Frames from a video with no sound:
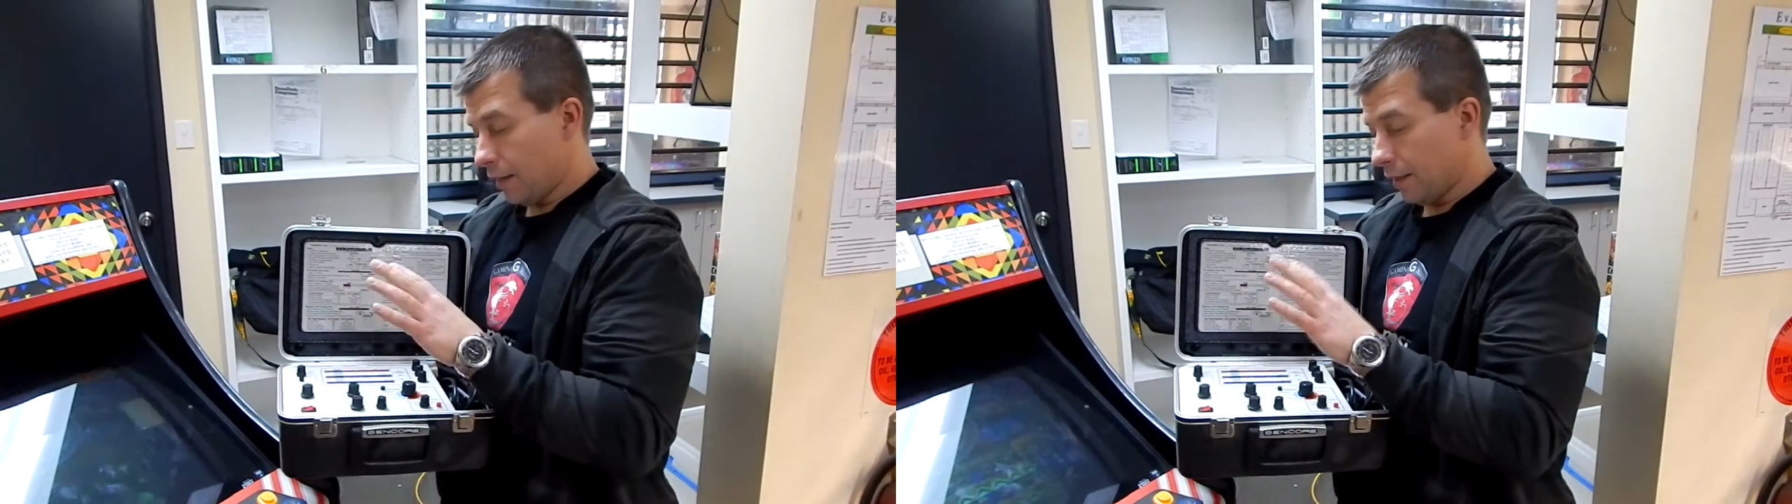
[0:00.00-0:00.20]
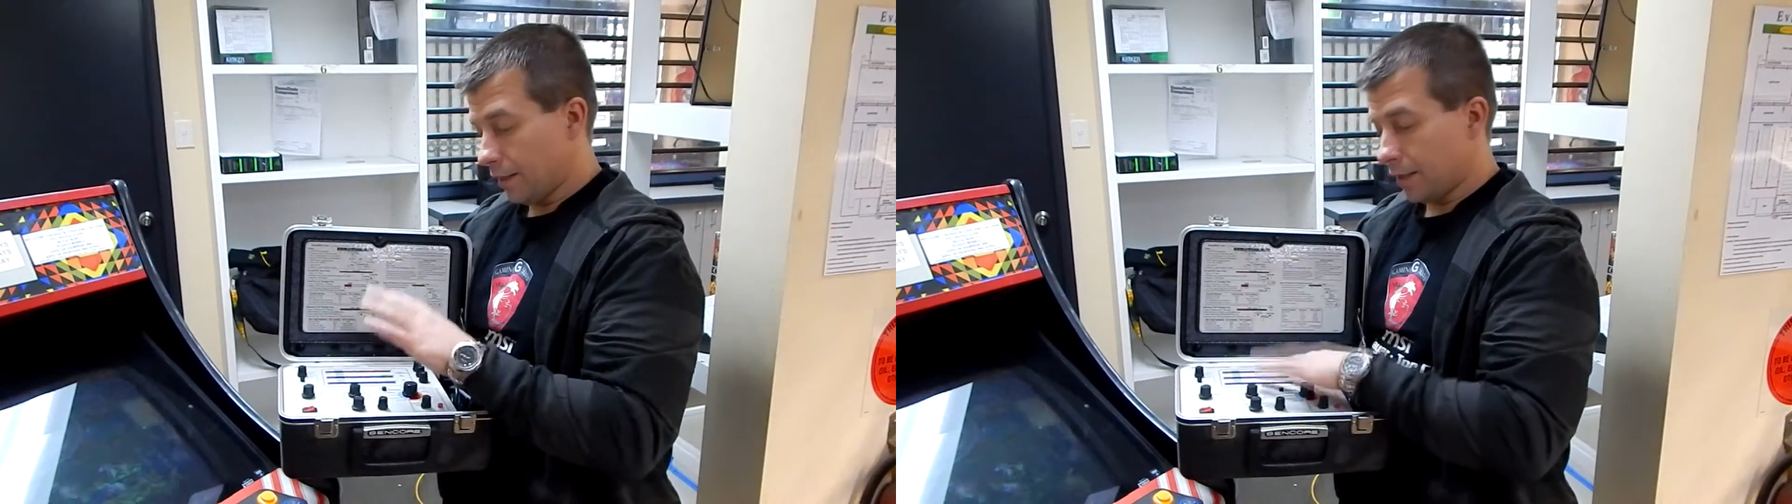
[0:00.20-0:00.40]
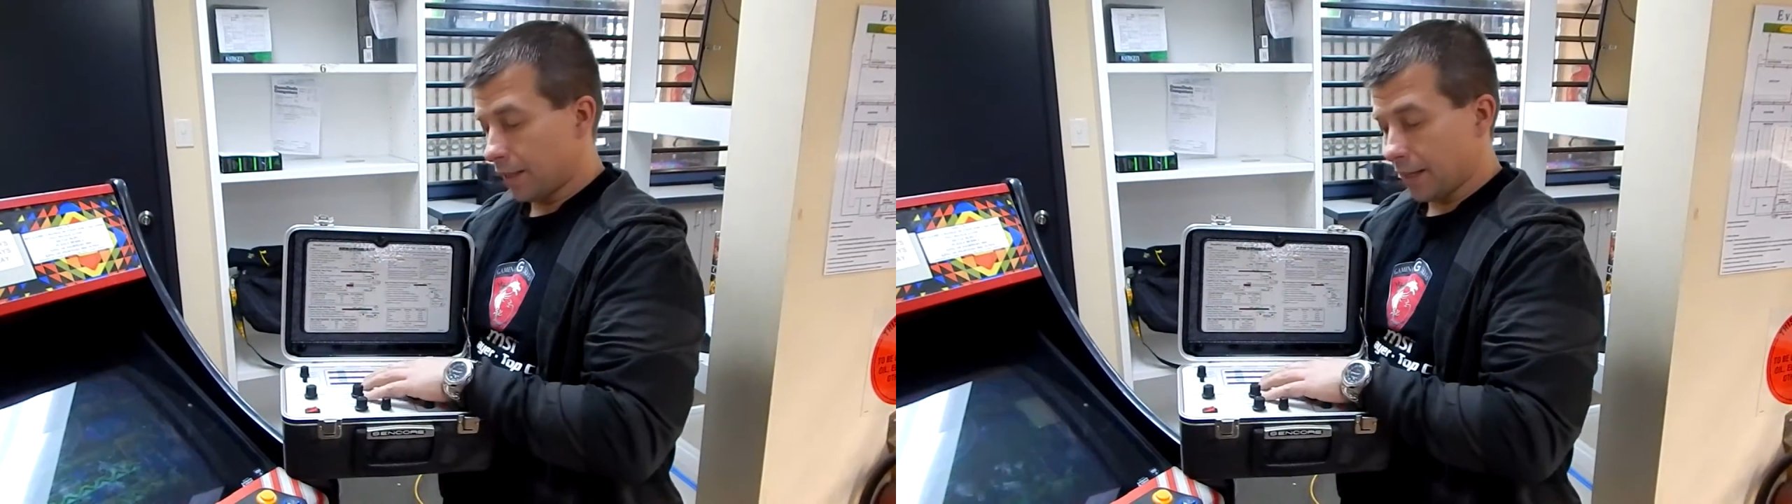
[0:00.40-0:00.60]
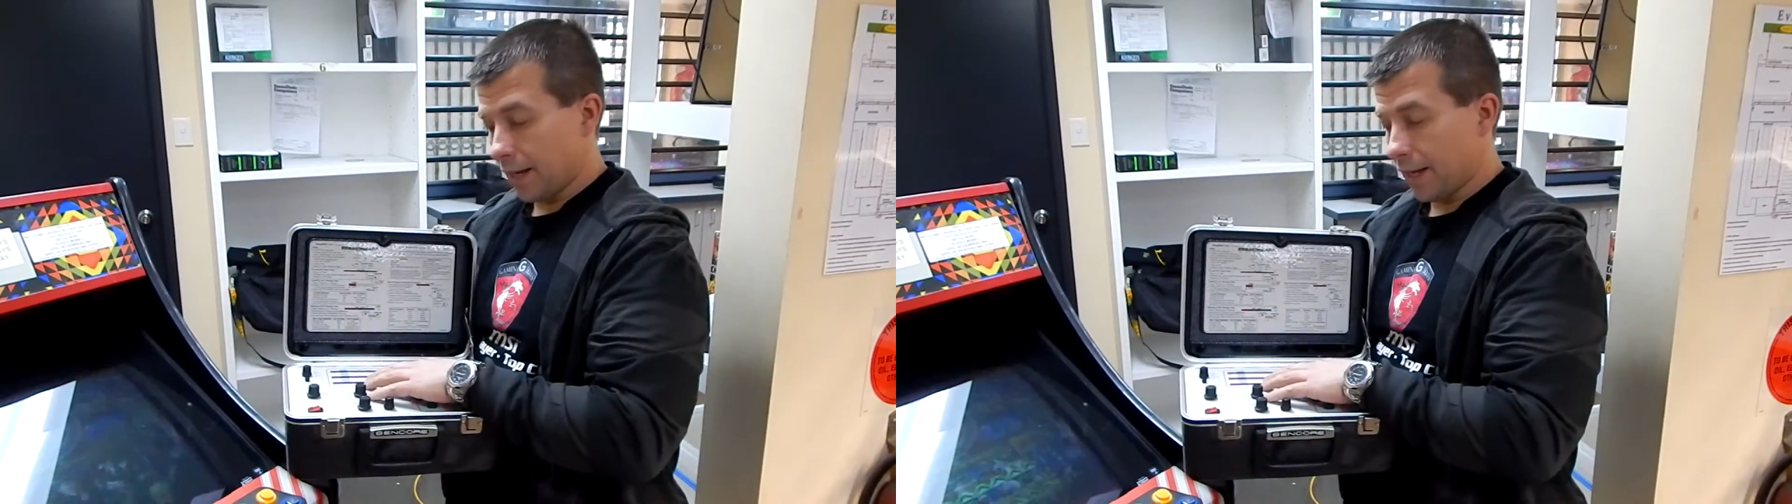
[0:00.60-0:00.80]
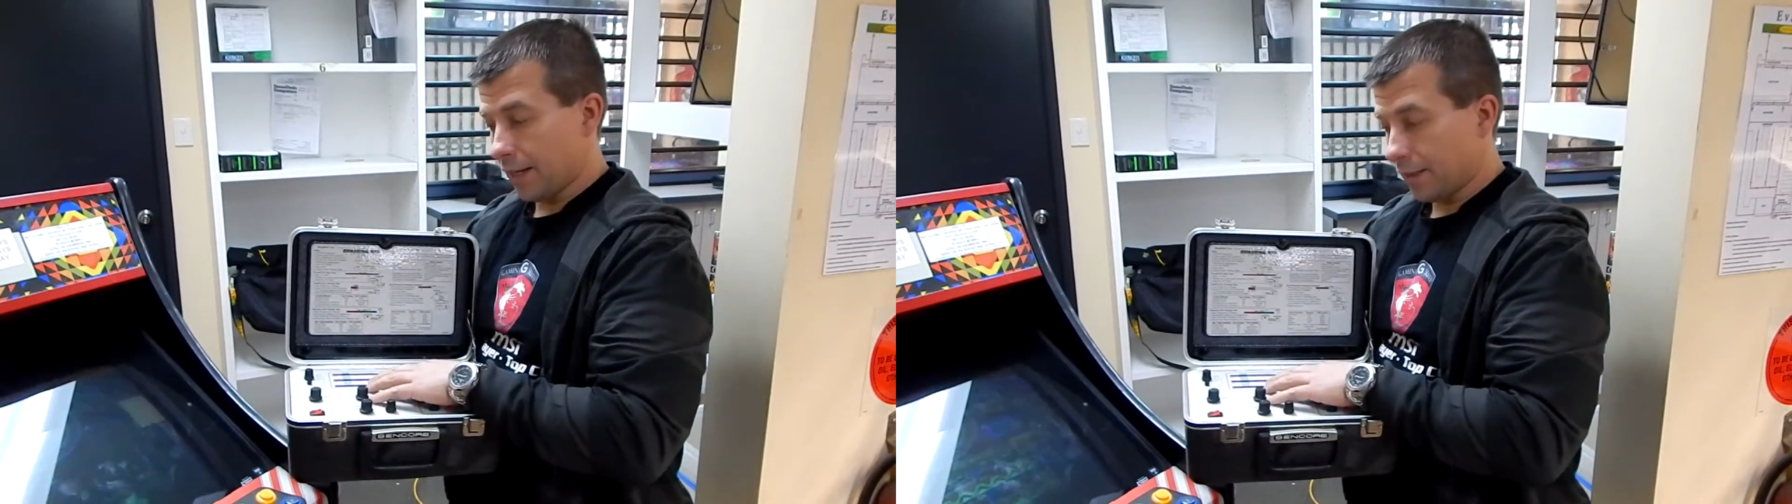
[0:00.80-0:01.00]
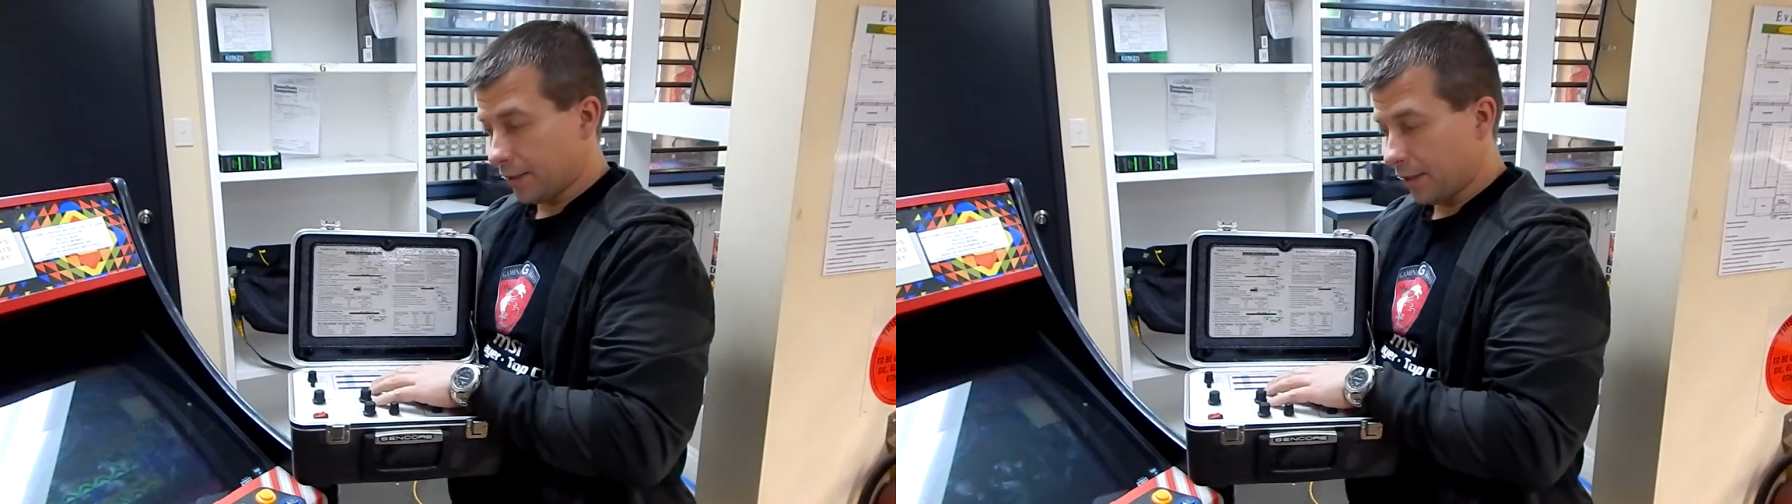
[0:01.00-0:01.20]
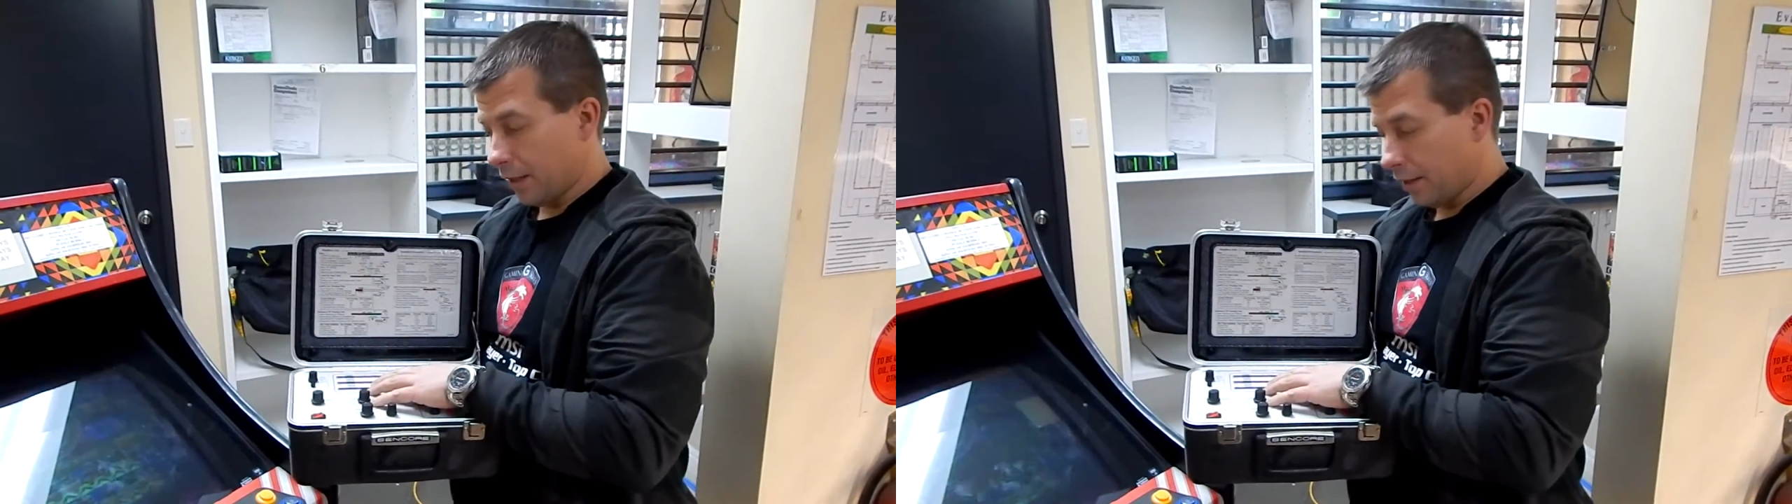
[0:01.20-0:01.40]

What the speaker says: This thing has